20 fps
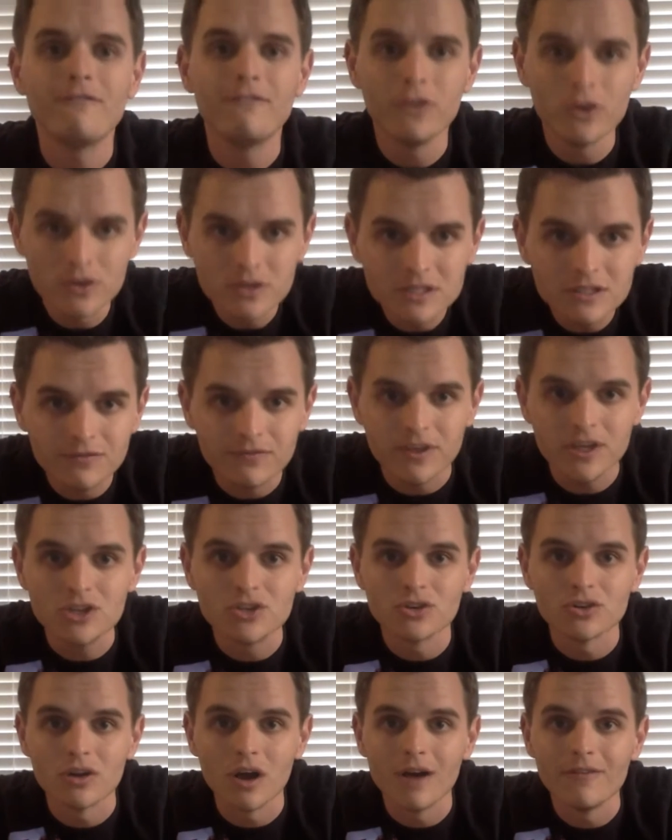first
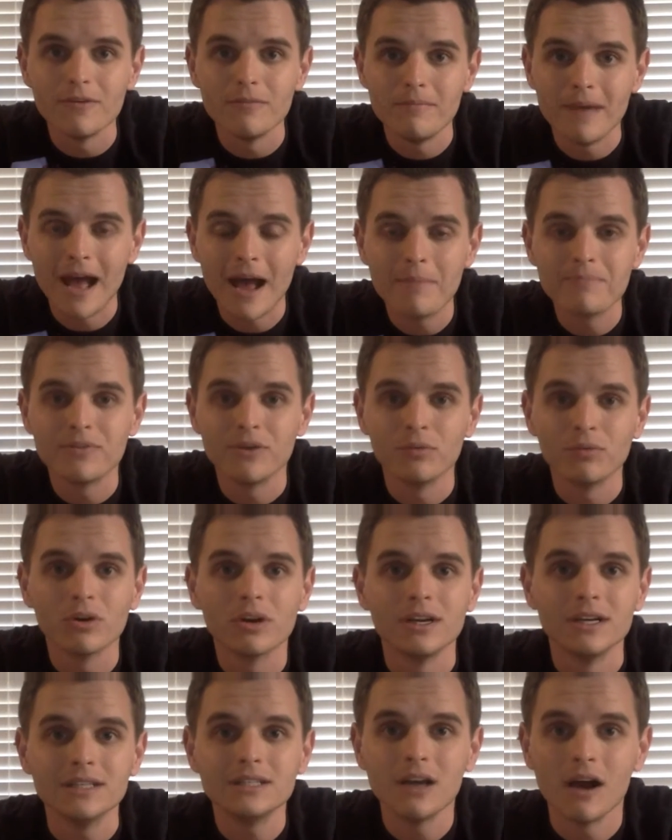feature of a map that we're
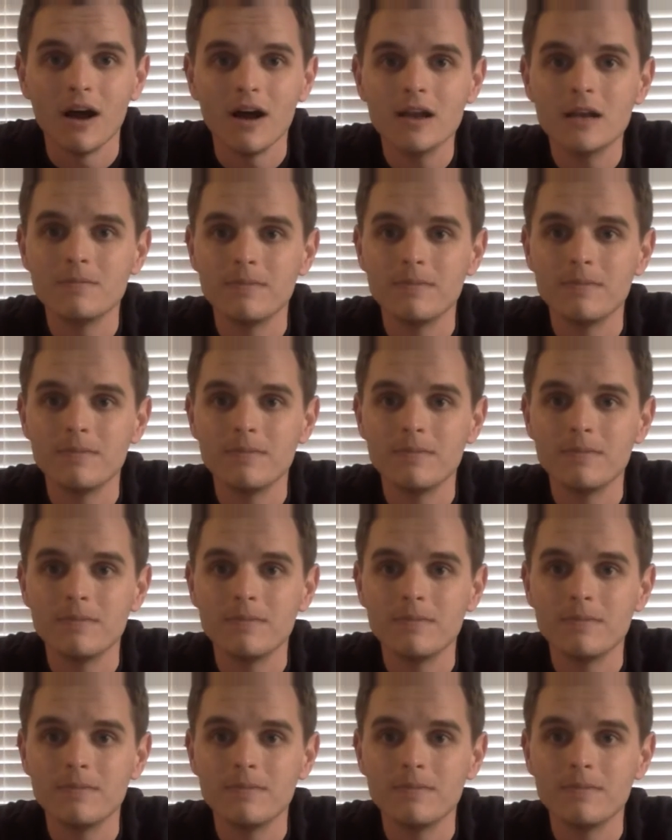going to talk